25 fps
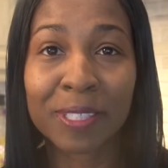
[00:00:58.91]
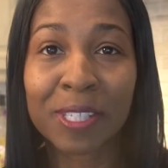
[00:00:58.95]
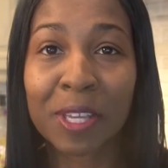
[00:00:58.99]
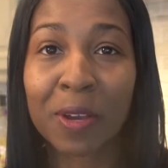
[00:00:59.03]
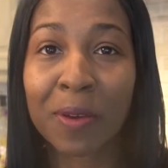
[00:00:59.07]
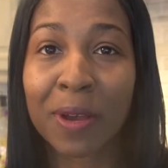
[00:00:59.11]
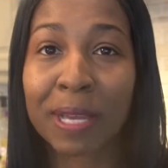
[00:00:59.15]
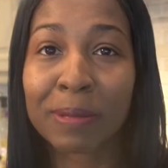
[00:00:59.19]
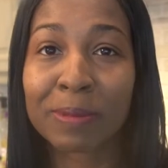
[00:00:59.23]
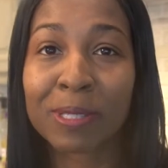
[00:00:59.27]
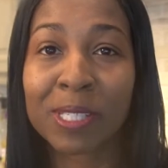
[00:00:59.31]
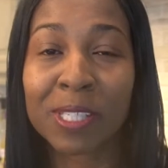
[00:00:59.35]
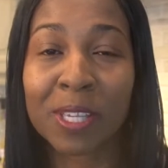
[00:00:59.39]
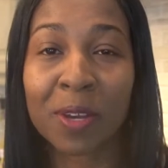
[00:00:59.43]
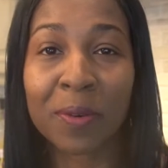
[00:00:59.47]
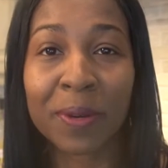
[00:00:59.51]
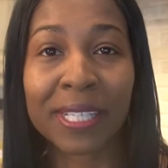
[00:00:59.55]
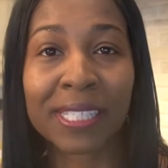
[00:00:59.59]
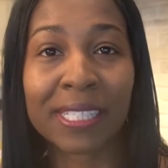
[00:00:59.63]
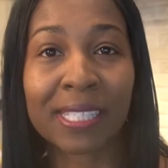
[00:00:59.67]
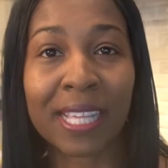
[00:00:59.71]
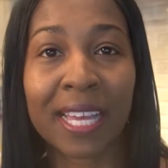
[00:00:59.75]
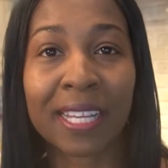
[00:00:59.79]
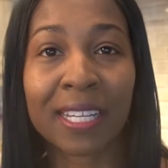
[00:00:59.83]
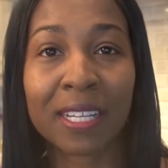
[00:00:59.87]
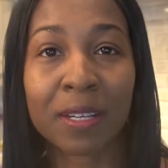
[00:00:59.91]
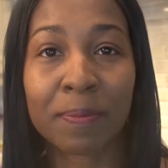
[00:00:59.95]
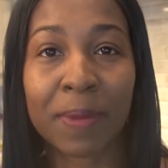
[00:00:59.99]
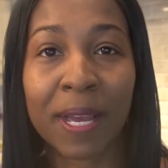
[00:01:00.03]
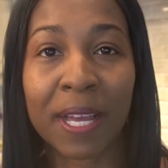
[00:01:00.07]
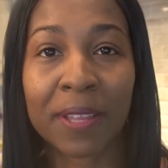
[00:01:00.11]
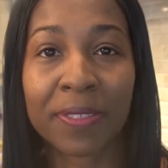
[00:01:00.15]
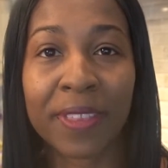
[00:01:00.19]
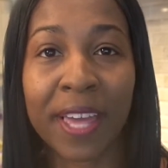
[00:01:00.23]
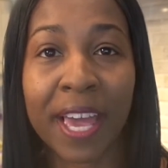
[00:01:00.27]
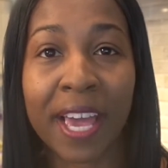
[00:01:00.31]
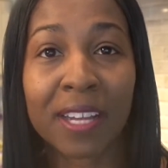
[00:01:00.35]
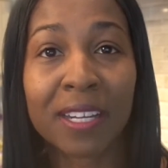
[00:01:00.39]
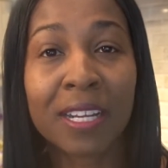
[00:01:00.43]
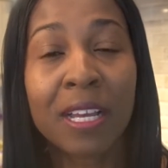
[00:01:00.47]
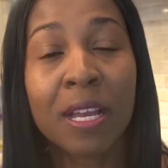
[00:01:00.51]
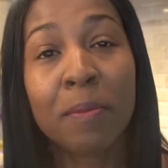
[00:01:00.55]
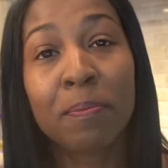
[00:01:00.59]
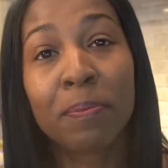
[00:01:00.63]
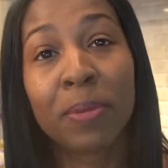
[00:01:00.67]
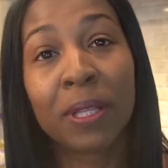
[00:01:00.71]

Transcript: So I'm so excited about that.